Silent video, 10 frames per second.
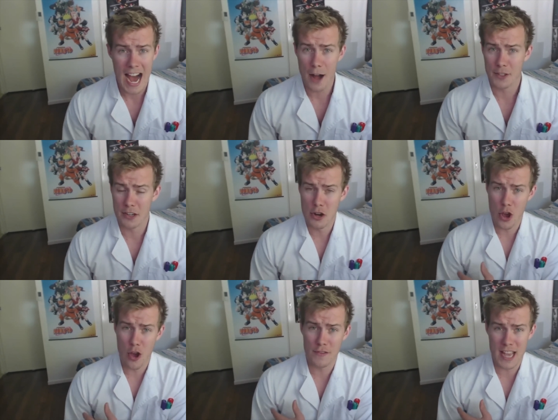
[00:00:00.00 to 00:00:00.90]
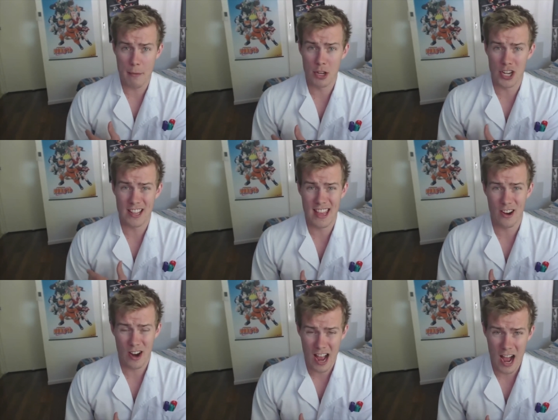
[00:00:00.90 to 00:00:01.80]
after nerve damage in
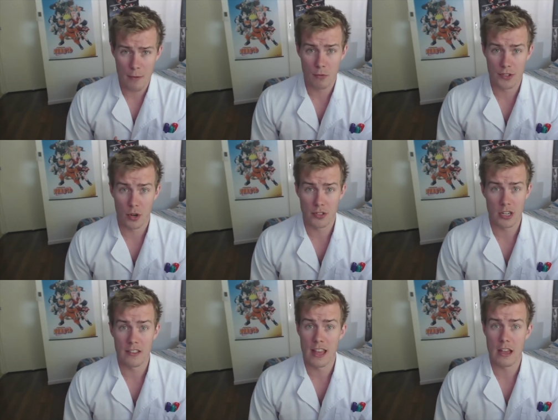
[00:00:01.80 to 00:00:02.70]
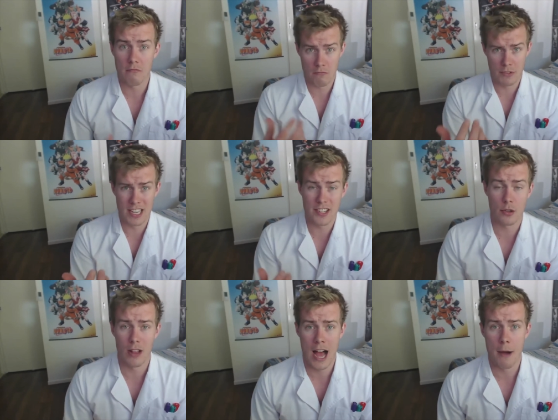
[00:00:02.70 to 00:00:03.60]
their arm resulted in their
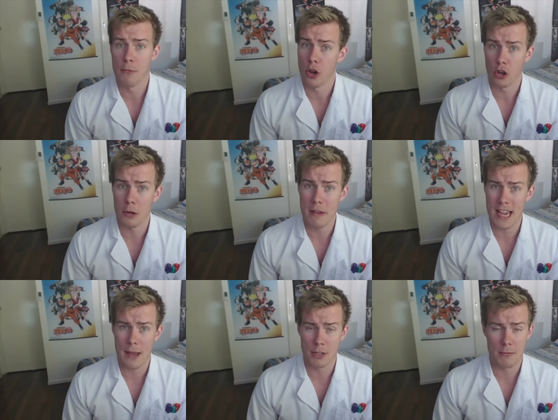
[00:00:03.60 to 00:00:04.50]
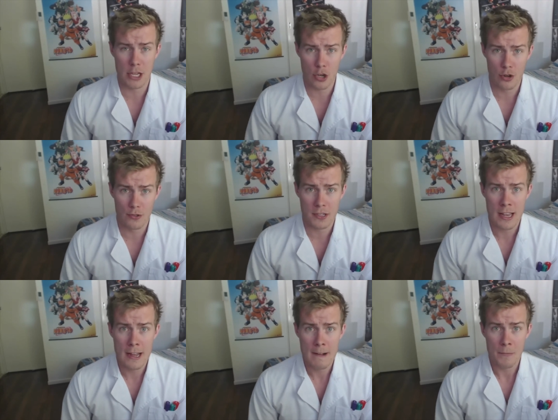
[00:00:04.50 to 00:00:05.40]
distal arm no longer being able to be used.
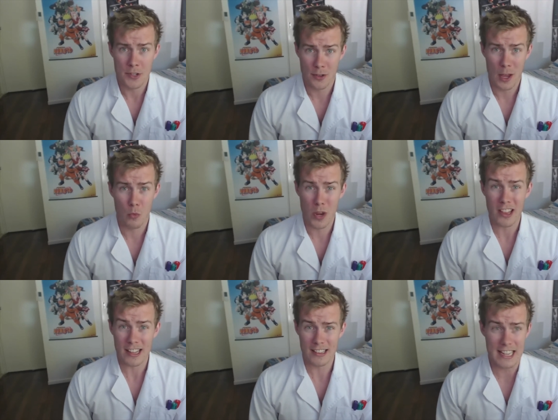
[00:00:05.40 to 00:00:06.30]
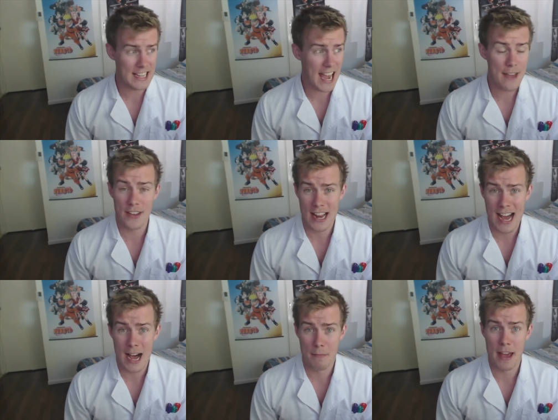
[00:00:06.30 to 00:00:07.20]
So they willingly gave it
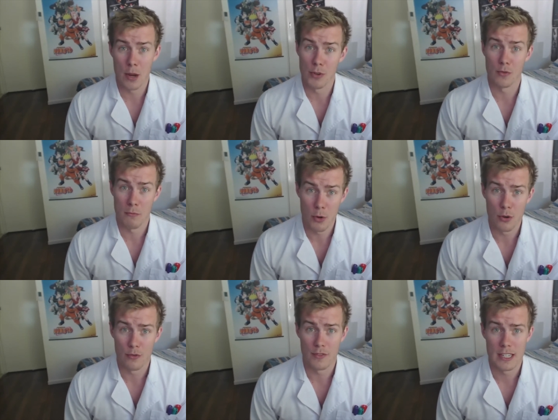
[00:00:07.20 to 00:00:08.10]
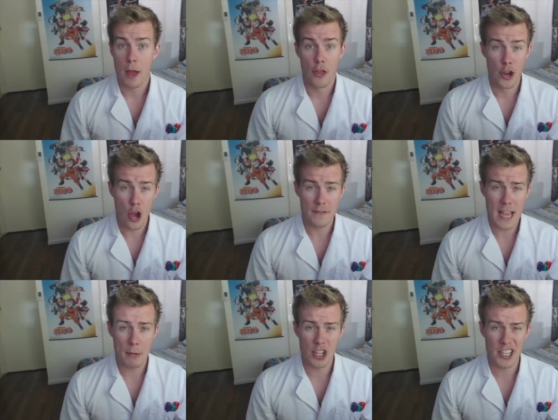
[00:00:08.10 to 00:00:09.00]
up and it was removed. The nerve
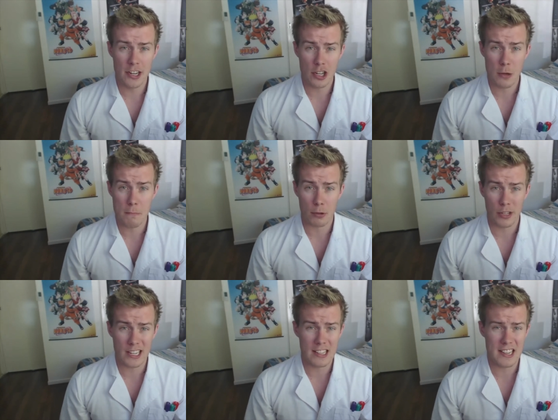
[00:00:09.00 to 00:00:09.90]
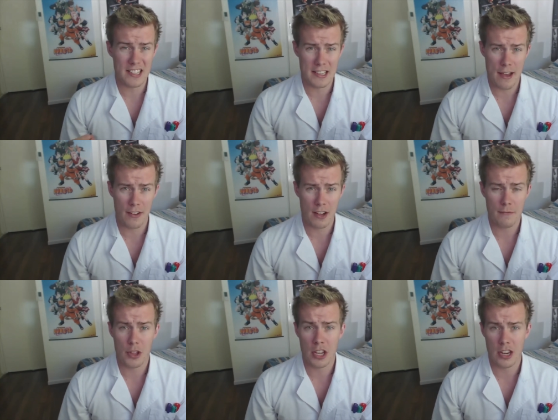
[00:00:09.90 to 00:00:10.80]
damage didn't completely
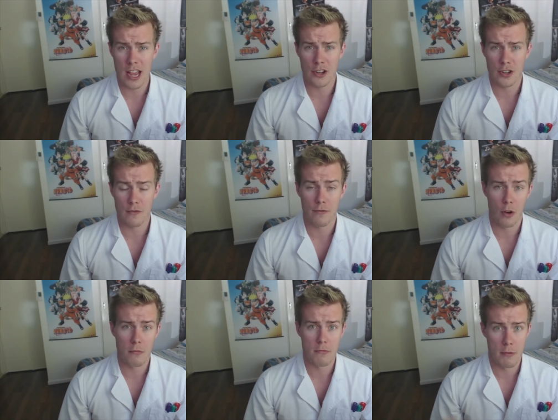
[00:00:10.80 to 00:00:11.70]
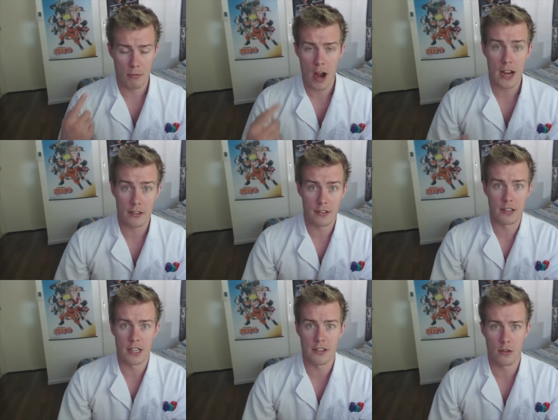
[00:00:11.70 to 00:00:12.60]
sever the connection from the brain to
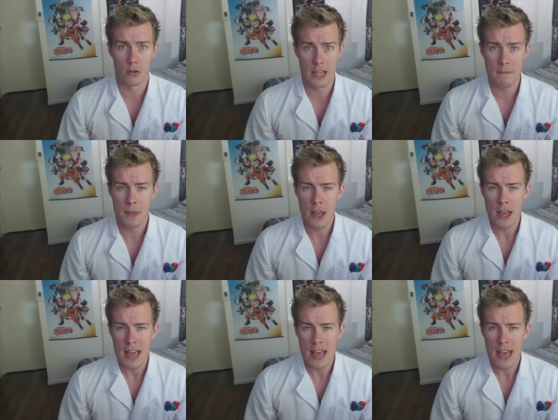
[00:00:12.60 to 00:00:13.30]
the distal limb.